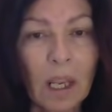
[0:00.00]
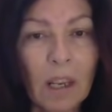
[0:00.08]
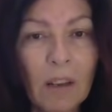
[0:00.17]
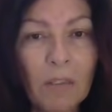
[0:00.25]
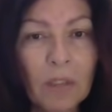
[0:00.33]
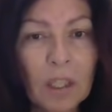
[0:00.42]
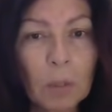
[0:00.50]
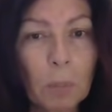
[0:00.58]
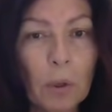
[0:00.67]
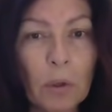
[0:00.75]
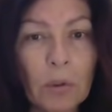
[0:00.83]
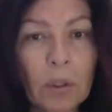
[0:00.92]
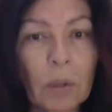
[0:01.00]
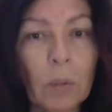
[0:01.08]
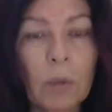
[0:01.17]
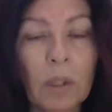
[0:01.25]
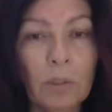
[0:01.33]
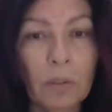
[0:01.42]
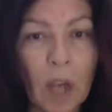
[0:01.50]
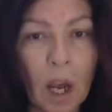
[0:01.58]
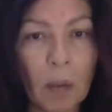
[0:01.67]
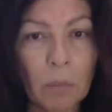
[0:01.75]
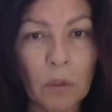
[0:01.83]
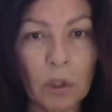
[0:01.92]
if this person would have
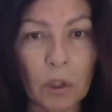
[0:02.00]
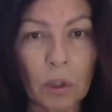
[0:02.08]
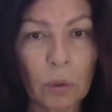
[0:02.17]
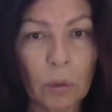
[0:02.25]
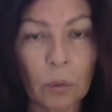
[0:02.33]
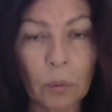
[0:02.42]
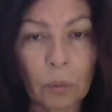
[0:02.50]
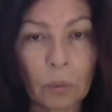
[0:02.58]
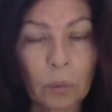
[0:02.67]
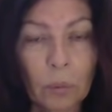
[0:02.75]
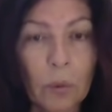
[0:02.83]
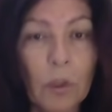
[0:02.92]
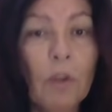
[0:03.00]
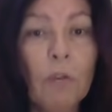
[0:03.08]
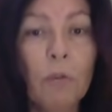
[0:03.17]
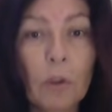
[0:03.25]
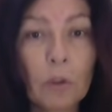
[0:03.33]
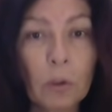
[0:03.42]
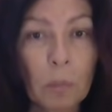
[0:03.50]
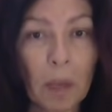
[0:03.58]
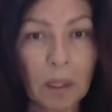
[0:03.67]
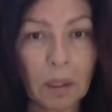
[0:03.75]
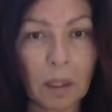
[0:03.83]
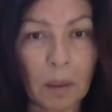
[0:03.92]
come to you when you first
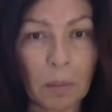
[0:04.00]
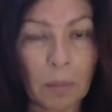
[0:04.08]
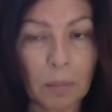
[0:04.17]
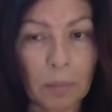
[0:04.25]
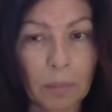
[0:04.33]
met them,